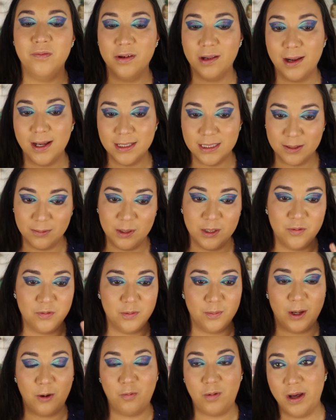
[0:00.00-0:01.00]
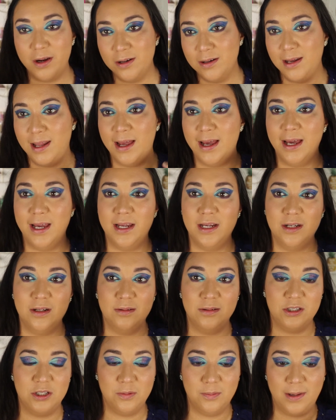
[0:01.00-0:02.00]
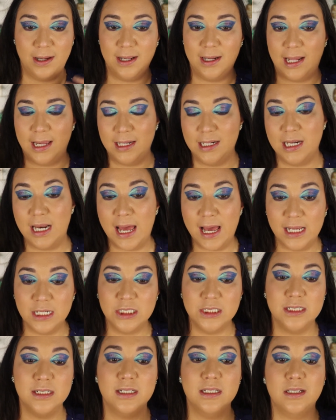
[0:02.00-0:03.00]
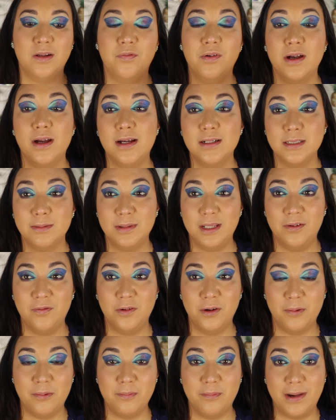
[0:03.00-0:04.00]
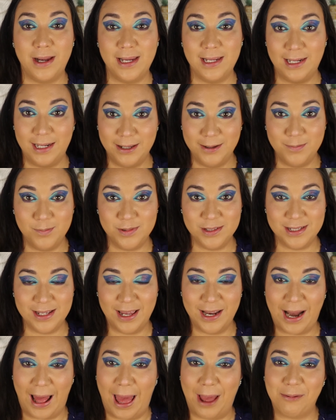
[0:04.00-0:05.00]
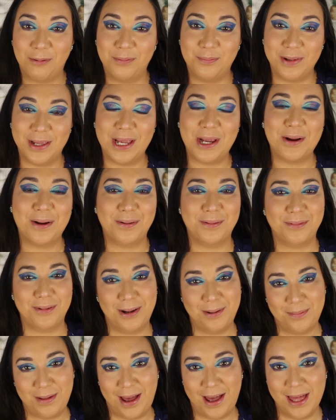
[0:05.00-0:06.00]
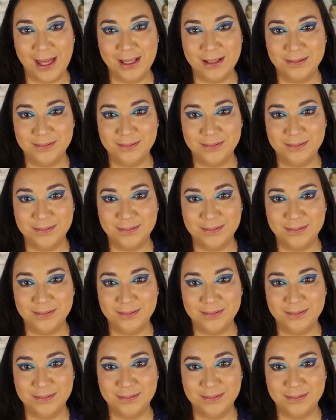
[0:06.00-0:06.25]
figure out something for my waterline, do my like lashes, figure out something for my lips, and I will be right back.